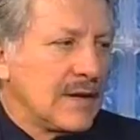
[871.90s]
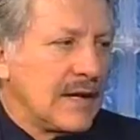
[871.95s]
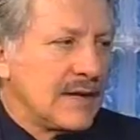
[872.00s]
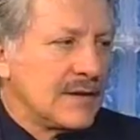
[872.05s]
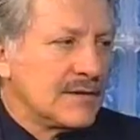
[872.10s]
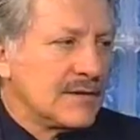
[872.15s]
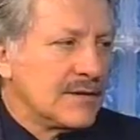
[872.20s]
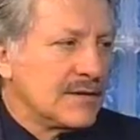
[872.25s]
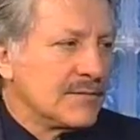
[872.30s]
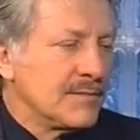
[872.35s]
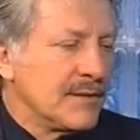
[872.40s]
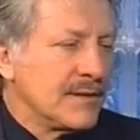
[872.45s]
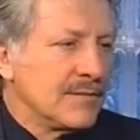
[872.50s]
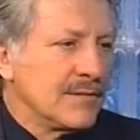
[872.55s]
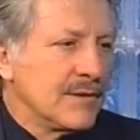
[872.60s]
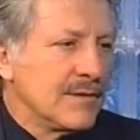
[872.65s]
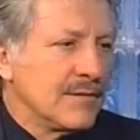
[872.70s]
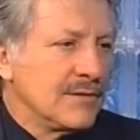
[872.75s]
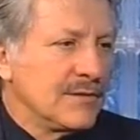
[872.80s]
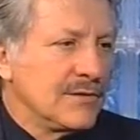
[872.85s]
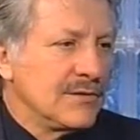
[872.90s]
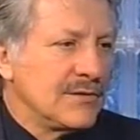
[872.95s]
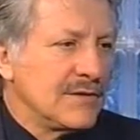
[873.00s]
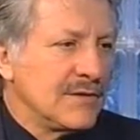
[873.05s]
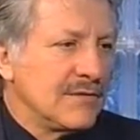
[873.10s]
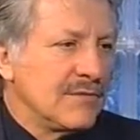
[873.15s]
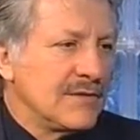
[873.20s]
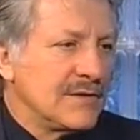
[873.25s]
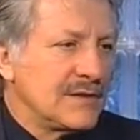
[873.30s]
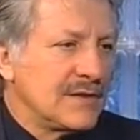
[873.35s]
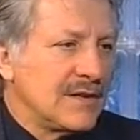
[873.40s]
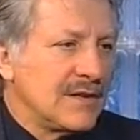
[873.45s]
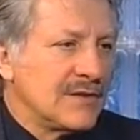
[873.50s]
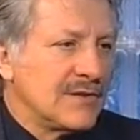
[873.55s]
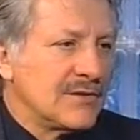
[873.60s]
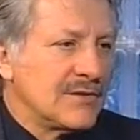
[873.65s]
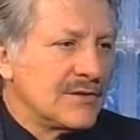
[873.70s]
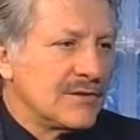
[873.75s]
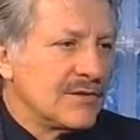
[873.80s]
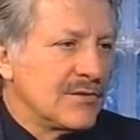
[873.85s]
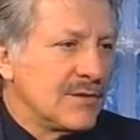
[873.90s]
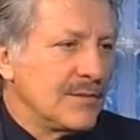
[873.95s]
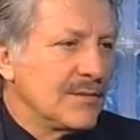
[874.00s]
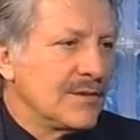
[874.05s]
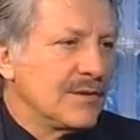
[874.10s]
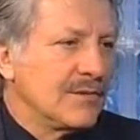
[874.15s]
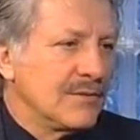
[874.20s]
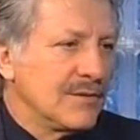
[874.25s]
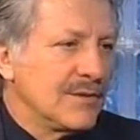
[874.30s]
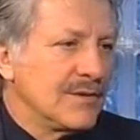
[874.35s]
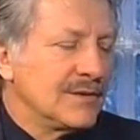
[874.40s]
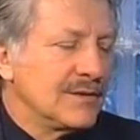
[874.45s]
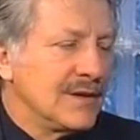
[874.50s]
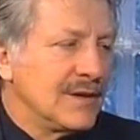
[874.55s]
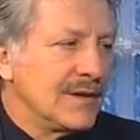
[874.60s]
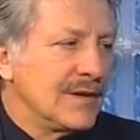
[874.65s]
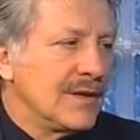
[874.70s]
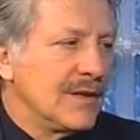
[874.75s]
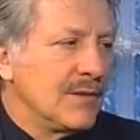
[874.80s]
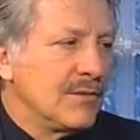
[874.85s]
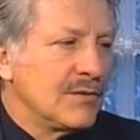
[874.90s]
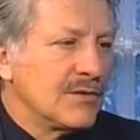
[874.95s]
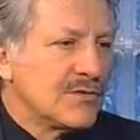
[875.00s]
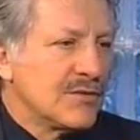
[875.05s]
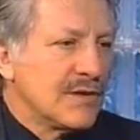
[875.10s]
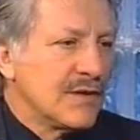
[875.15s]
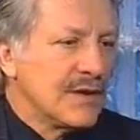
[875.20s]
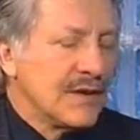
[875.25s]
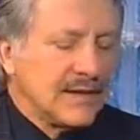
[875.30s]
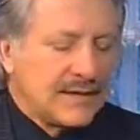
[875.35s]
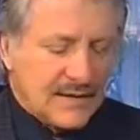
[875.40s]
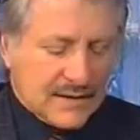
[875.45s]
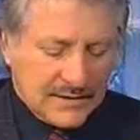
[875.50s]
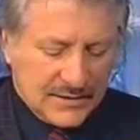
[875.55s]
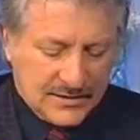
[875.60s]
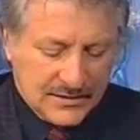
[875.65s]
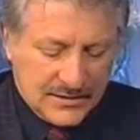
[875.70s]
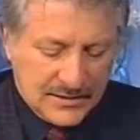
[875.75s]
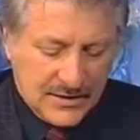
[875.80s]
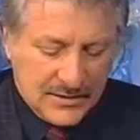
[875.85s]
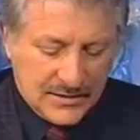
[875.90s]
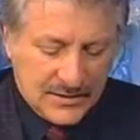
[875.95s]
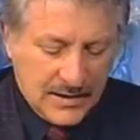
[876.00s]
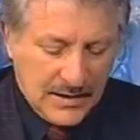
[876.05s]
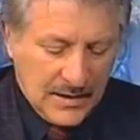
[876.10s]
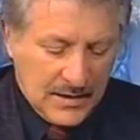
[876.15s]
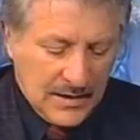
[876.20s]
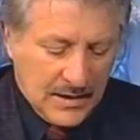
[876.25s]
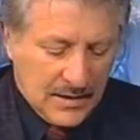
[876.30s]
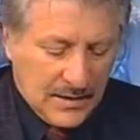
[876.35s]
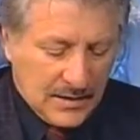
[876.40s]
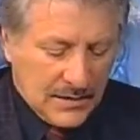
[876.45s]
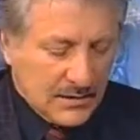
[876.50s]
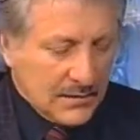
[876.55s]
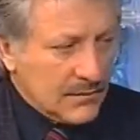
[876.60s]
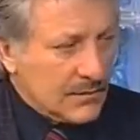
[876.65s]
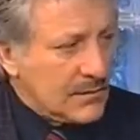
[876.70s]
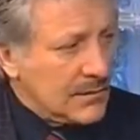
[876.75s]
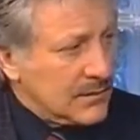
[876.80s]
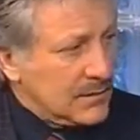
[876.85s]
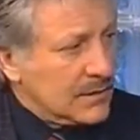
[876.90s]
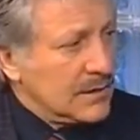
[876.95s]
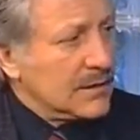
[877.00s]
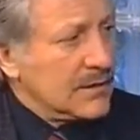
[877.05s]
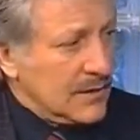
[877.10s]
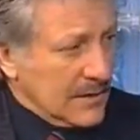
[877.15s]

access by the way I don't use the visitation's a criminal that's word. correct yeah, yeah we're trying to get that to change yeah. if, uh, if, if